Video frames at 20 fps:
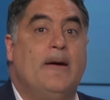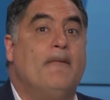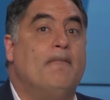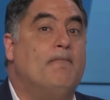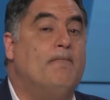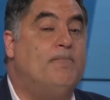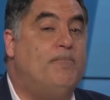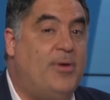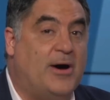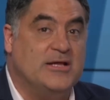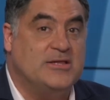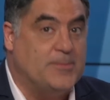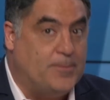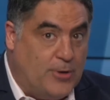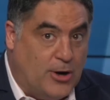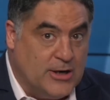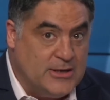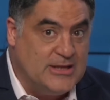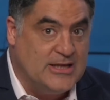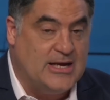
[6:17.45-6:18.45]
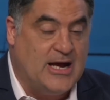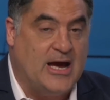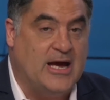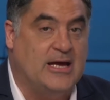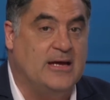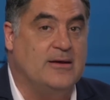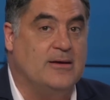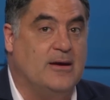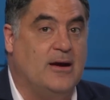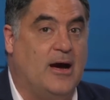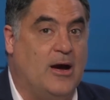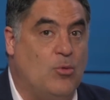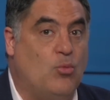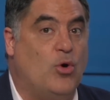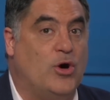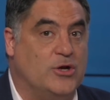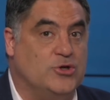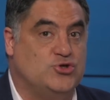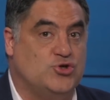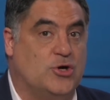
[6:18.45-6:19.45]
But the part that I, I
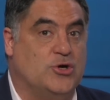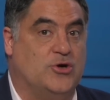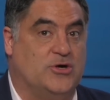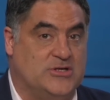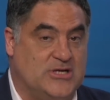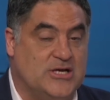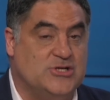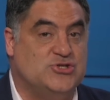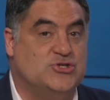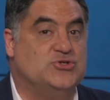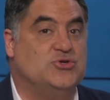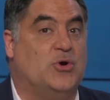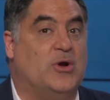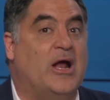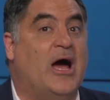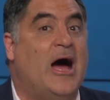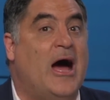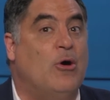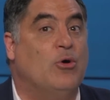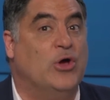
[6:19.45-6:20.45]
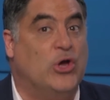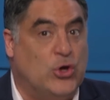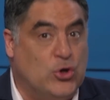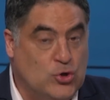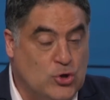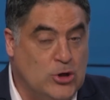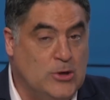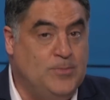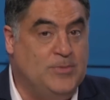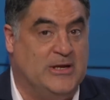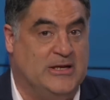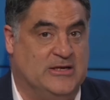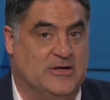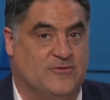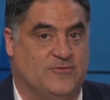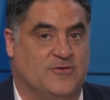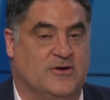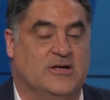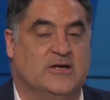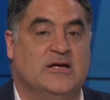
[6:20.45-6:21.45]
wanna draw your attention to on how it could be
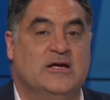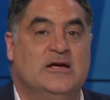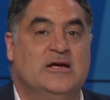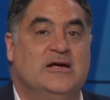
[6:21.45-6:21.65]
different